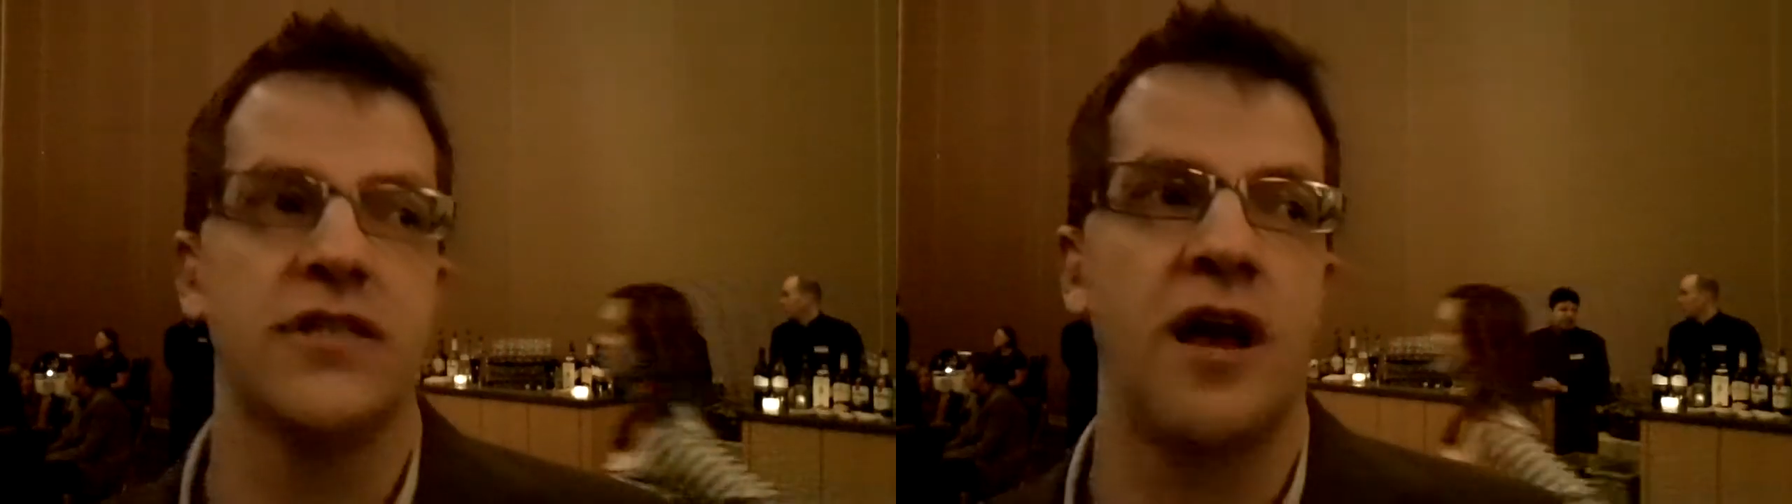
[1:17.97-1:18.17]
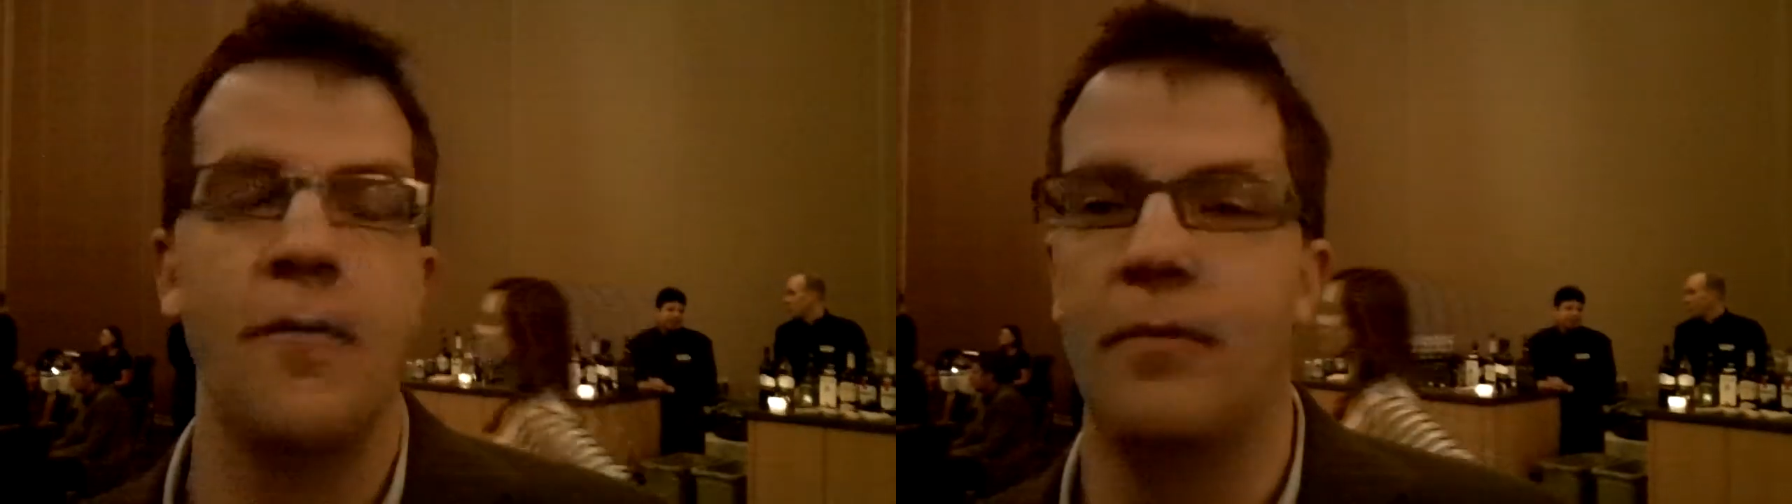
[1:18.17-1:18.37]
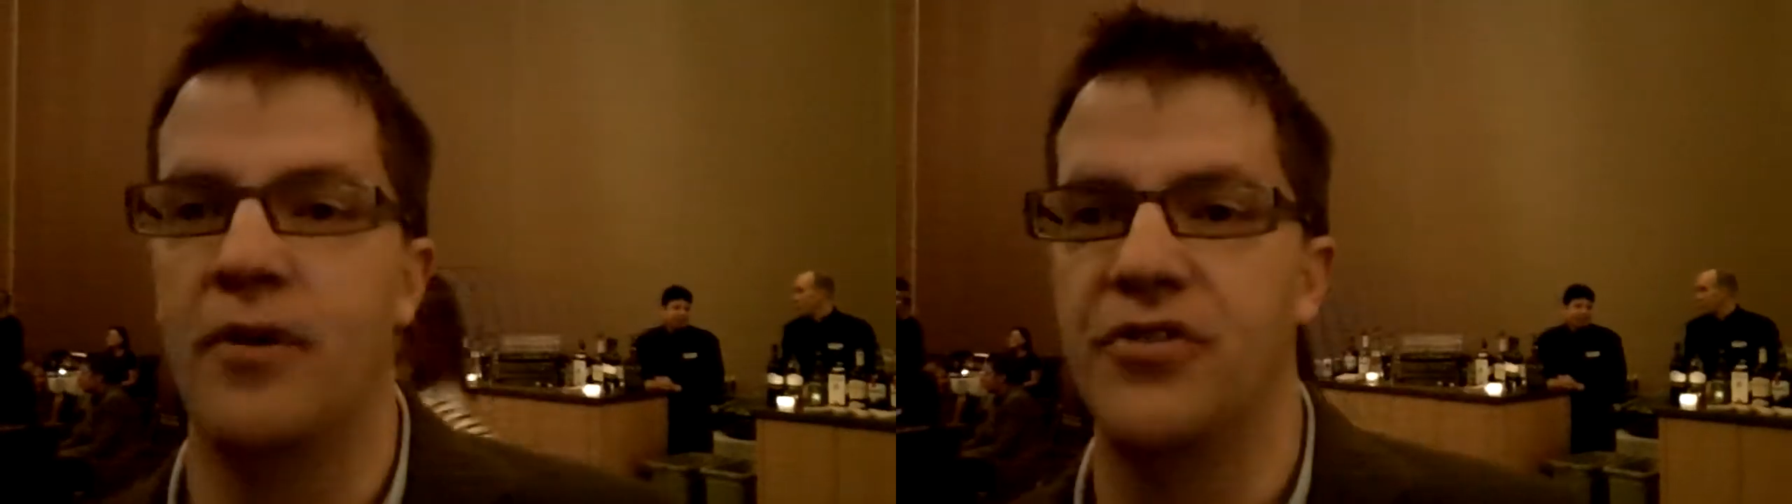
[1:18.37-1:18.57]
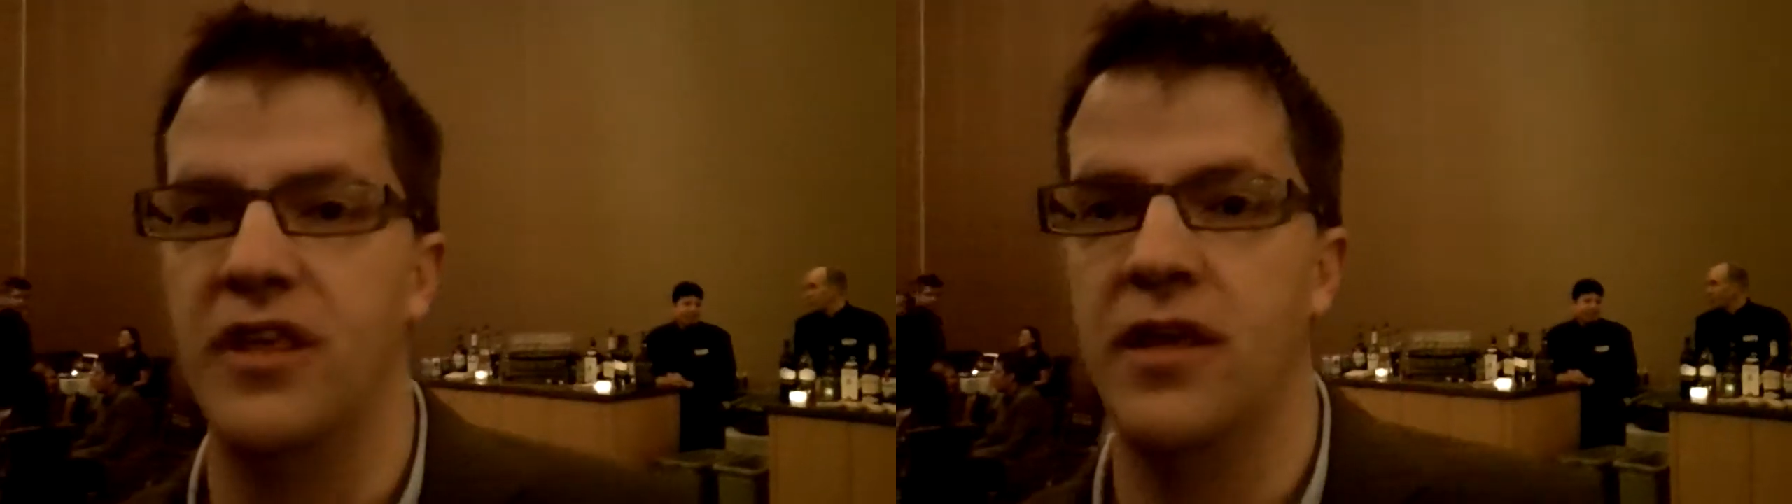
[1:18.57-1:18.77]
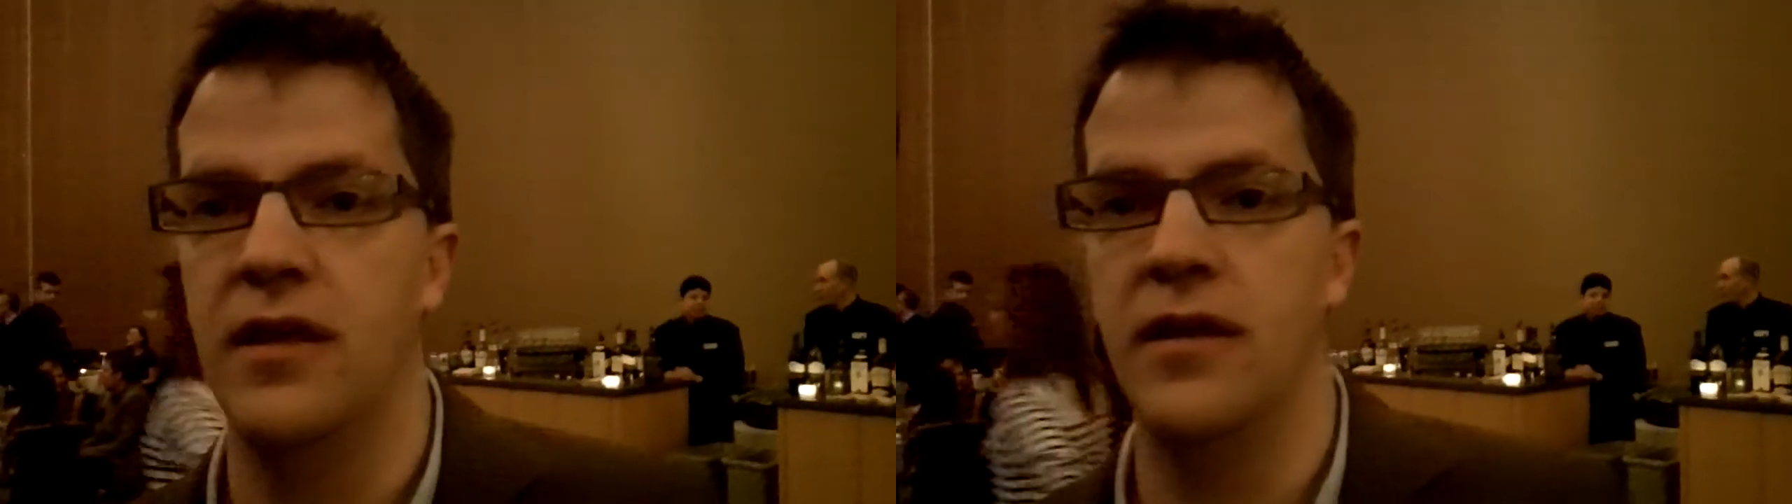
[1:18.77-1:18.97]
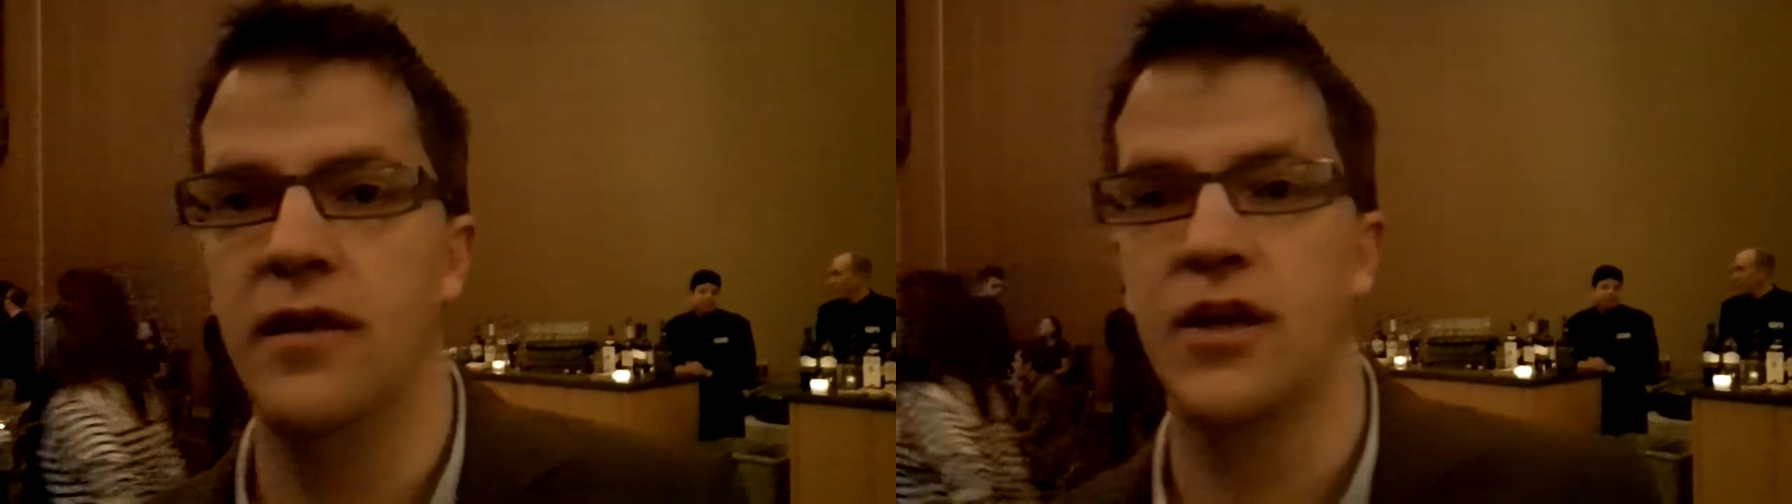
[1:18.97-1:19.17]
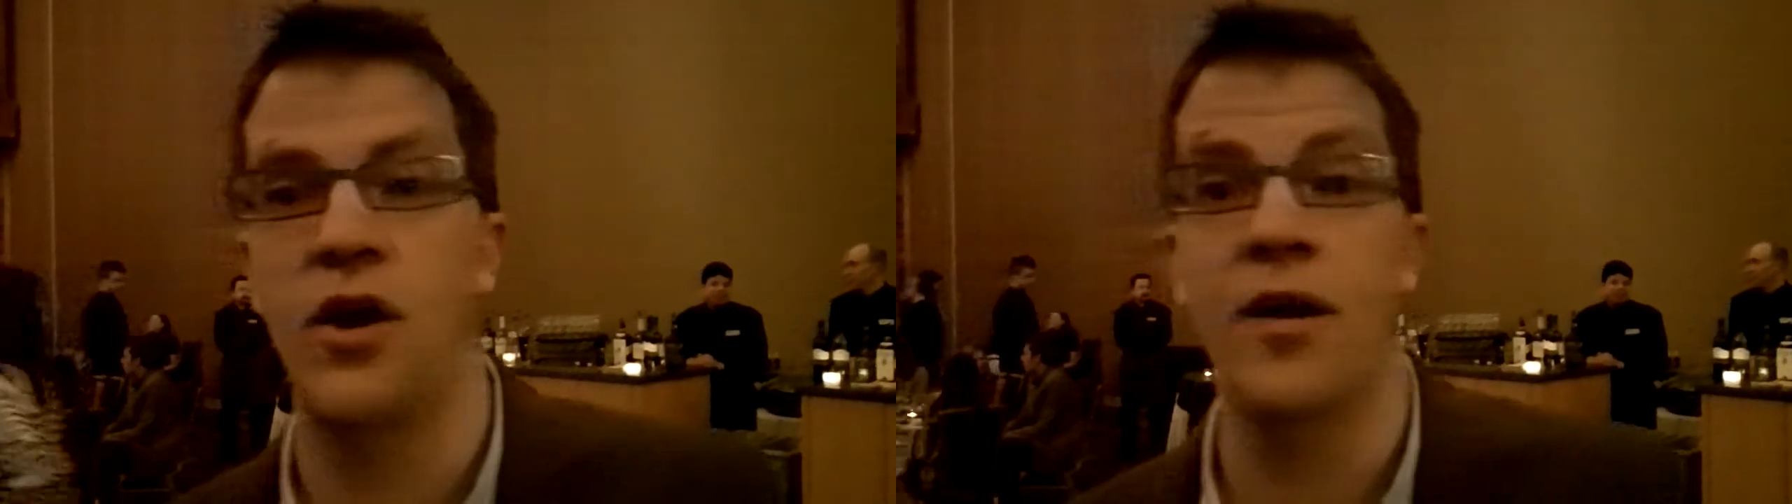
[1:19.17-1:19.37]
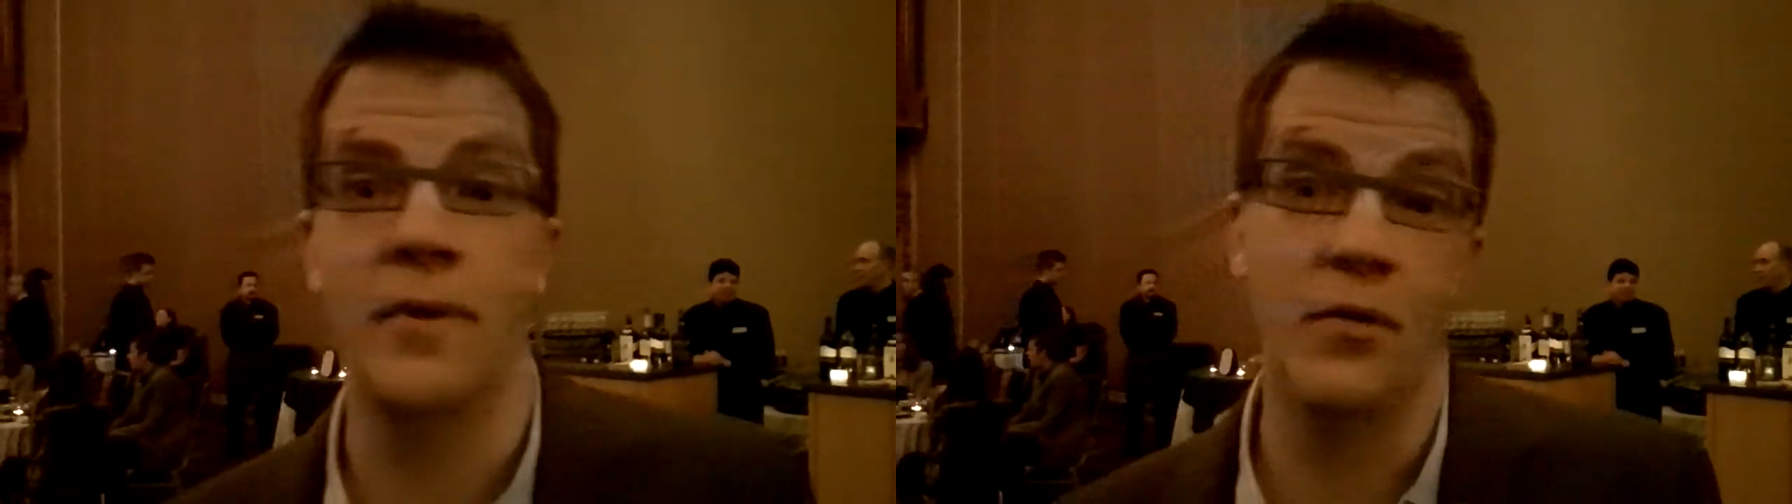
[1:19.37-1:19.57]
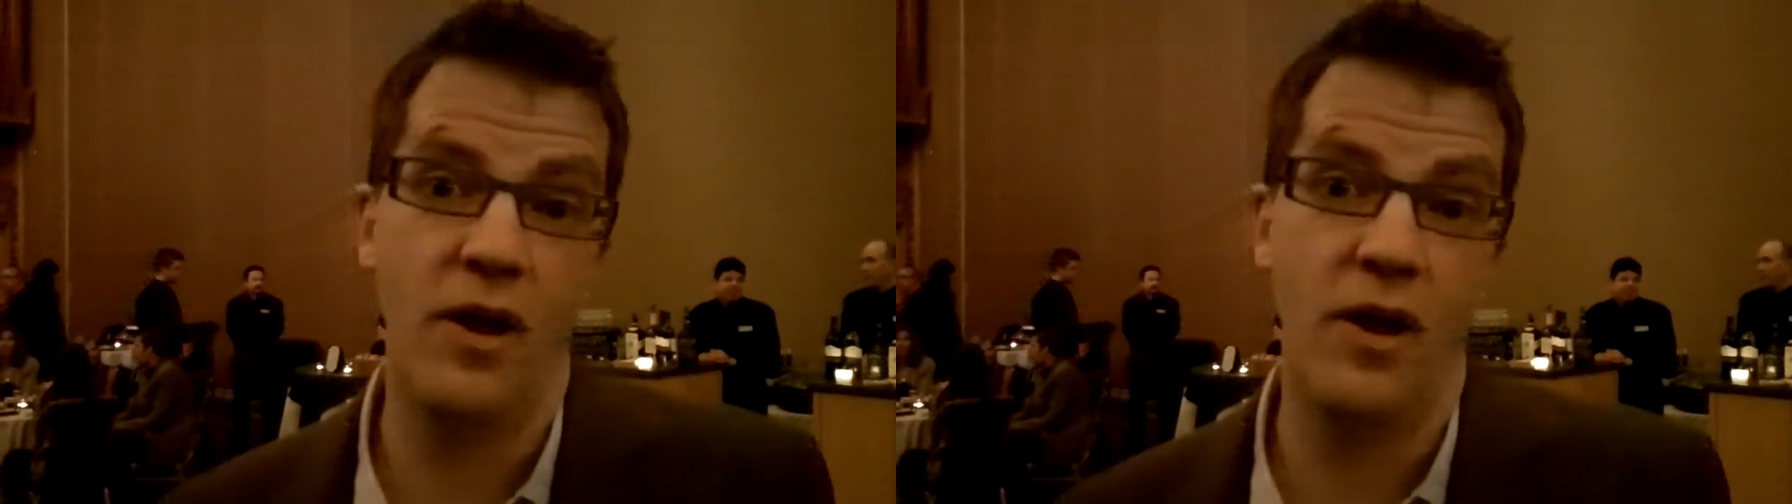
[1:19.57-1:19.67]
time about the economy.